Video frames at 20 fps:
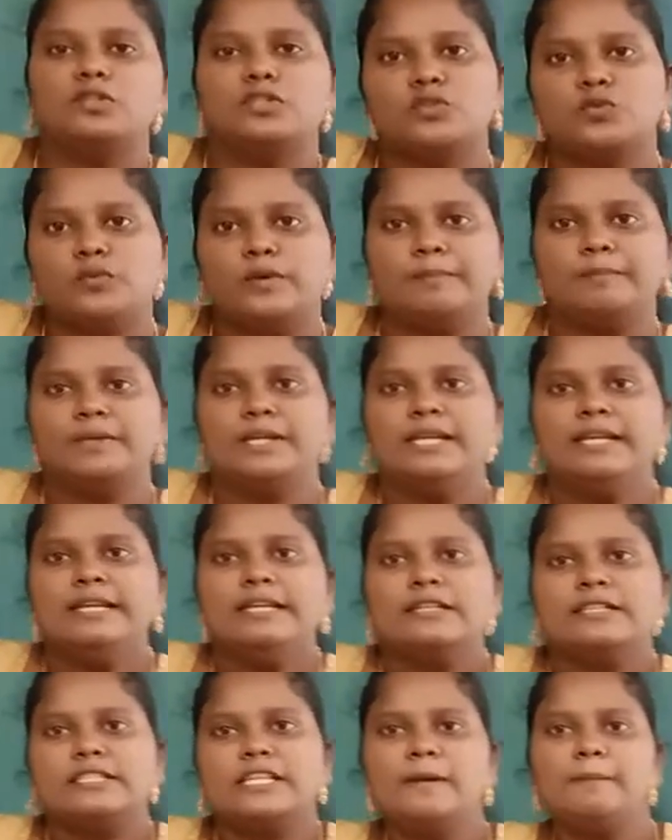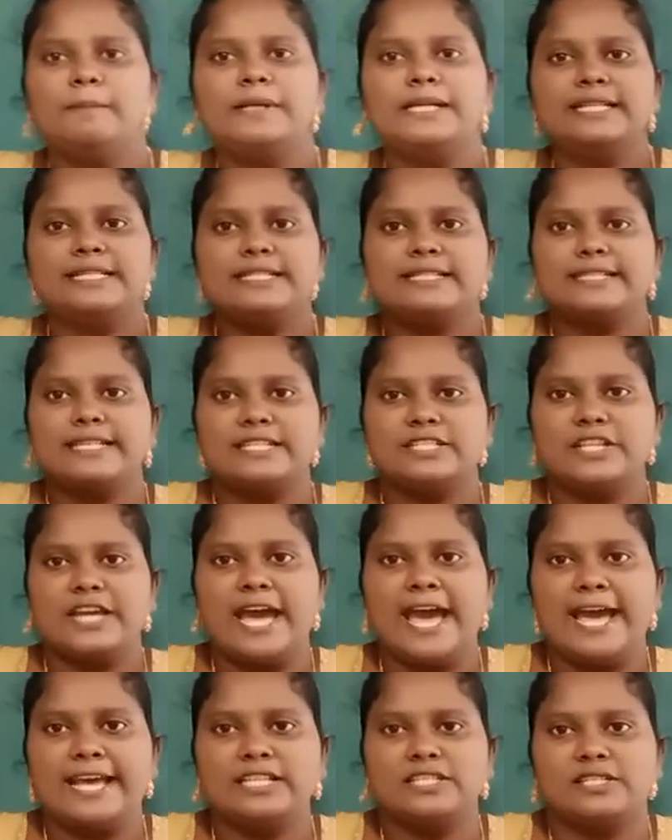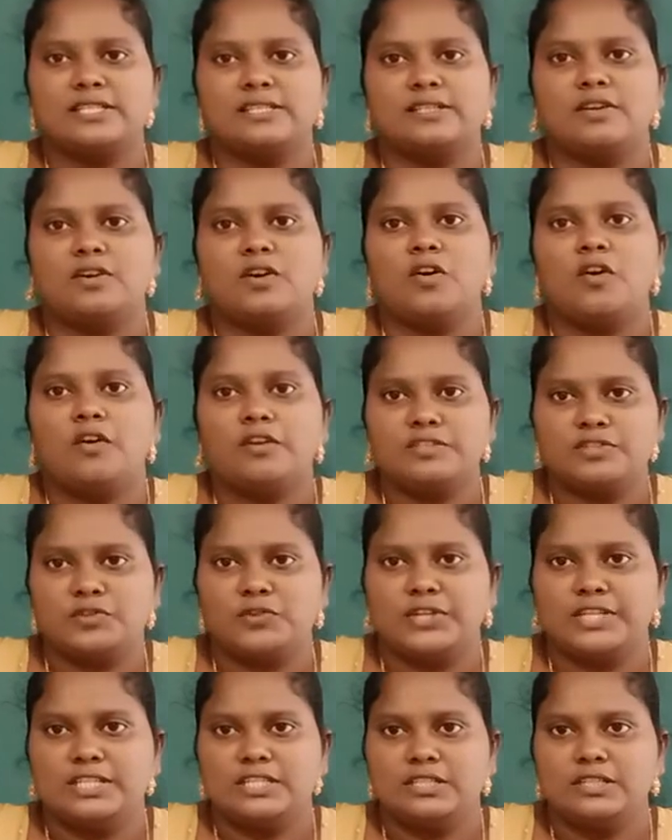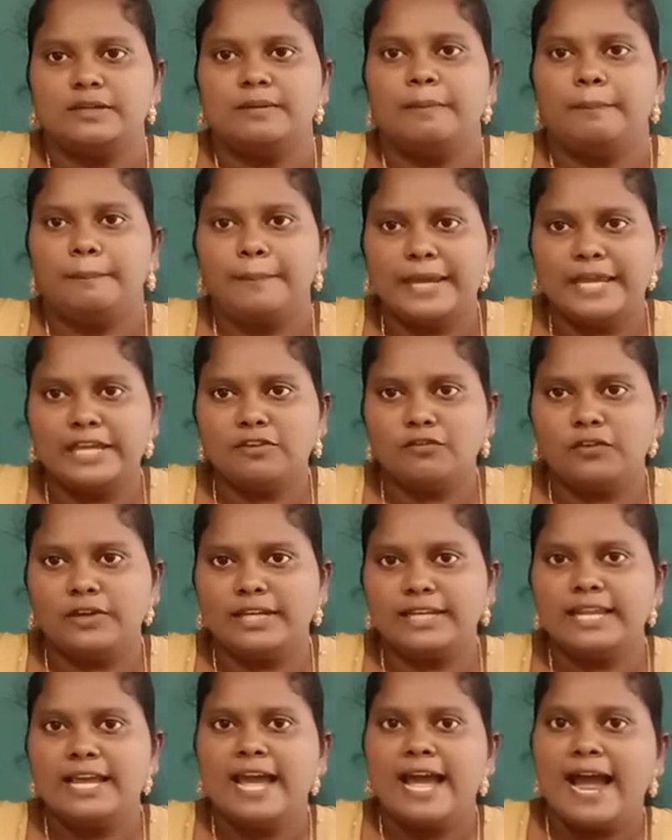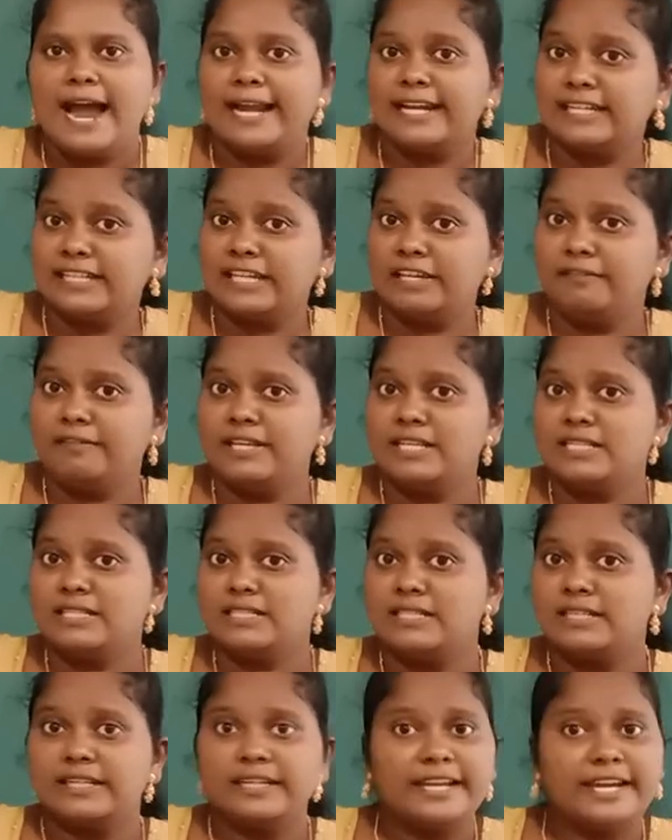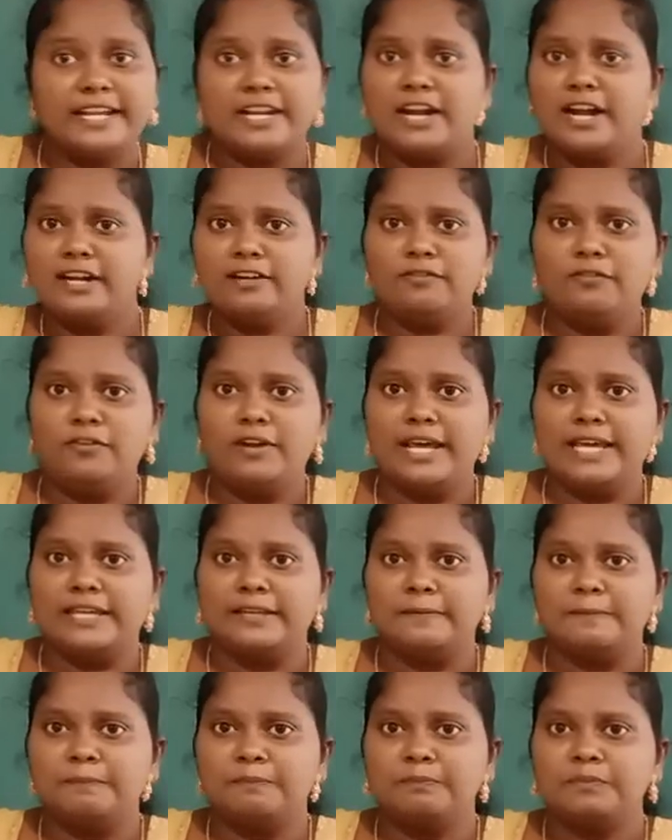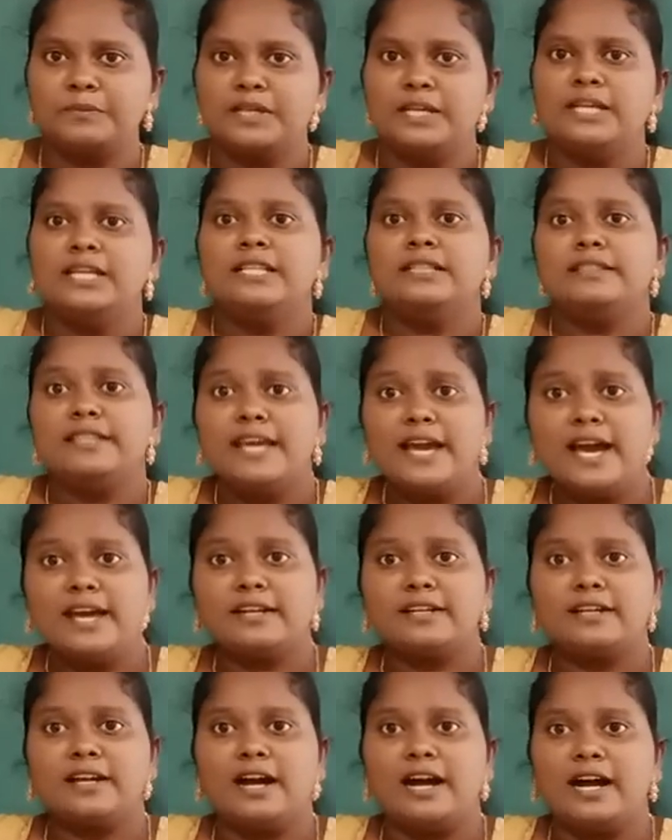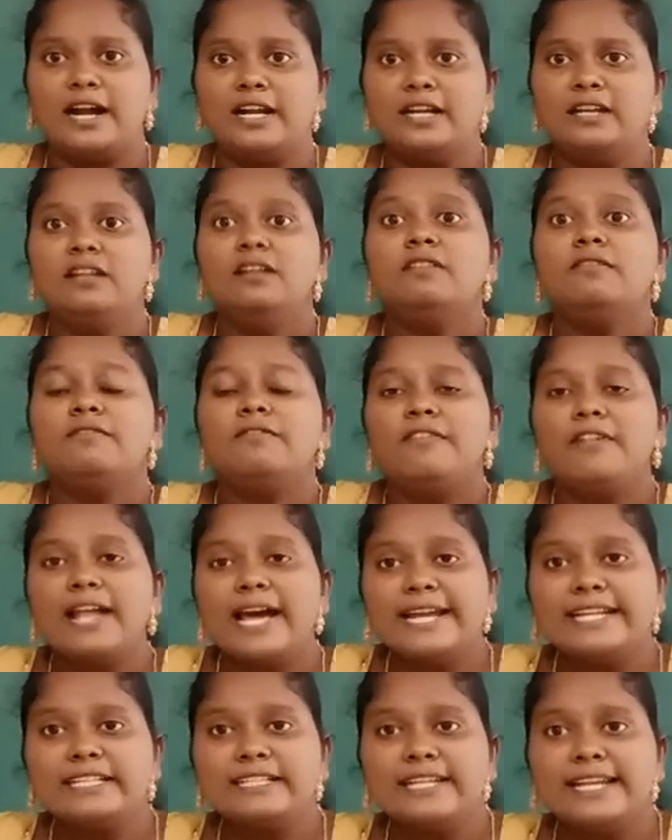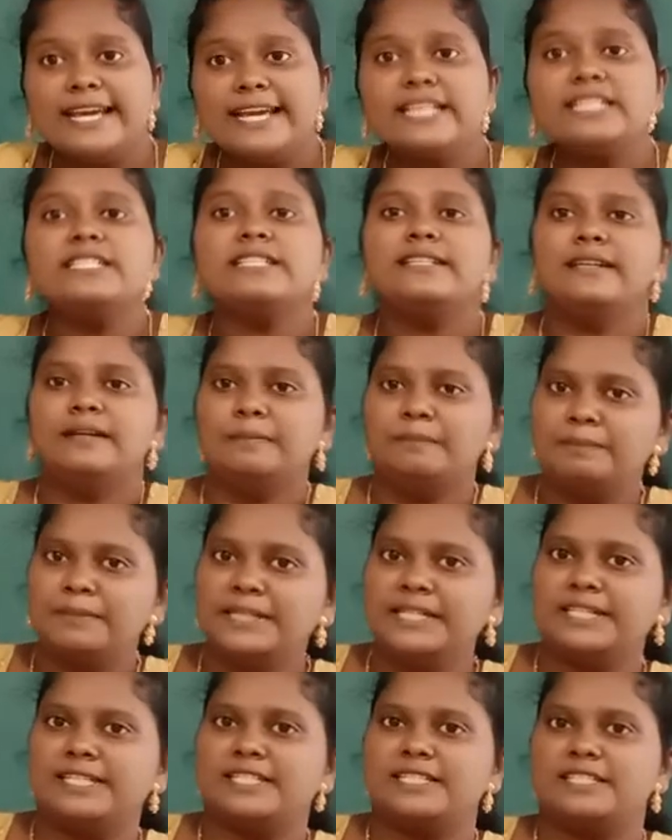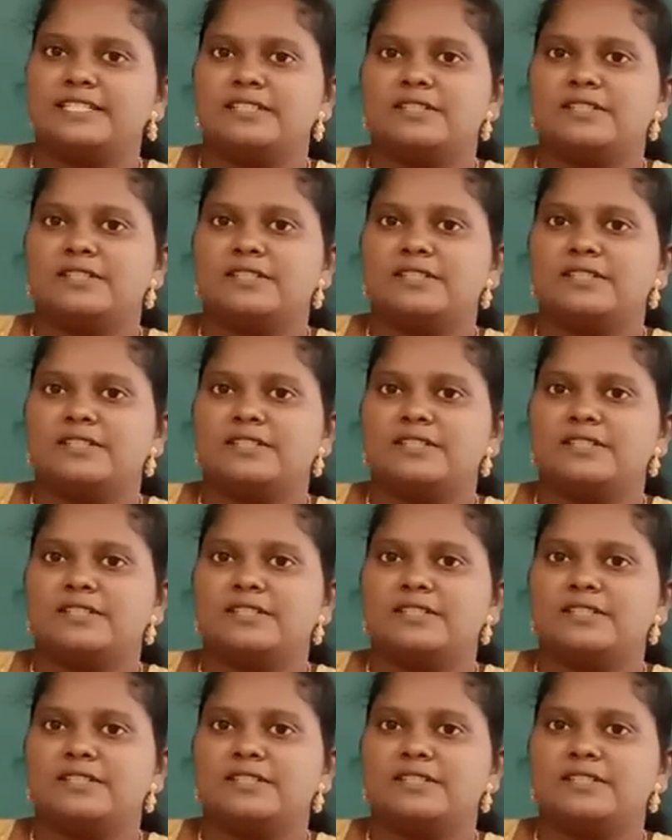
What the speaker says: swim. Some birds such as ostrich, penguin, and kiwis cannot fly. They are called flightless birds.